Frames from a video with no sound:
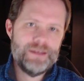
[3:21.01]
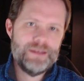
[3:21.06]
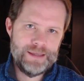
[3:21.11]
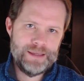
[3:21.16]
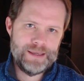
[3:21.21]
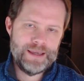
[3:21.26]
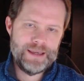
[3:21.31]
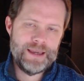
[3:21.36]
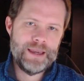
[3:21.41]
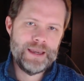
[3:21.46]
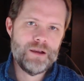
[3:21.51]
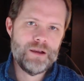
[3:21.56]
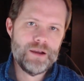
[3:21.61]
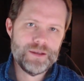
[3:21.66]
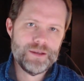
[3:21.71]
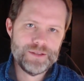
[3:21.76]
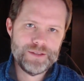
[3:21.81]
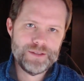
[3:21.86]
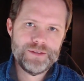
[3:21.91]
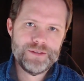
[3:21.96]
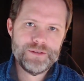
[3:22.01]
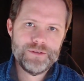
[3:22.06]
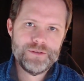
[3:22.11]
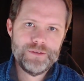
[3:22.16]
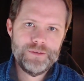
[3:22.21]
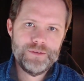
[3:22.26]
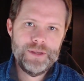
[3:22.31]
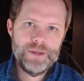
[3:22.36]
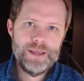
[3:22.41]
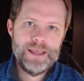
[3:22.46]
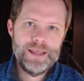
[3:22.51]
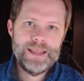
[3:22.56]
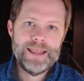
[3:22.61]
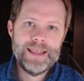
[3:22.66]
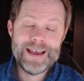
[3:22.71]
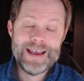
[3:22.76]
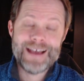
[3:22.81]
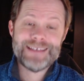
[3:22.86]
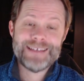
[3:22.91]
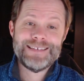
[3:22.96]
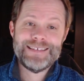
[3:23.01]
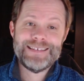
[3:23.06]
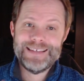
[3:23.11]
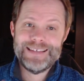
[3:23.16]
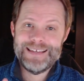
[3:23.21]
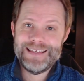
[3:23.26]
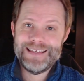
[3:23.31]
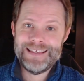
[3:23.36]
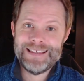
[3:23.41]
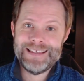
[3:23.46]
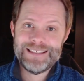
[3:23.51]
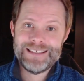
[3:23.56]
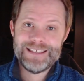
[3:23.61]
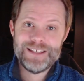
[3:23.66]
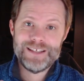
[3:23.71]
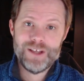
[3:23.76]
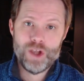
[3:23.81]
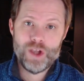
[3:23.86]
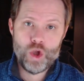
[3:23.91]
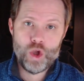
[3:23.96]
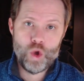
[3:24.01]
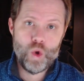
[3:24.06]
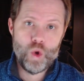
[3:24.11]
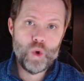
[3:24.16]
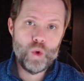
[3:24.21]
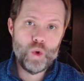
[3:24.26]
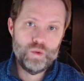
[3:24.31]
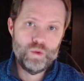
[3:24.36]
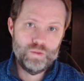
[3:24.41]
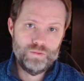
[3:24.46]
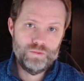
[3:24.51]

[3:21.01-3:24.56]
and chaos. That's its goal.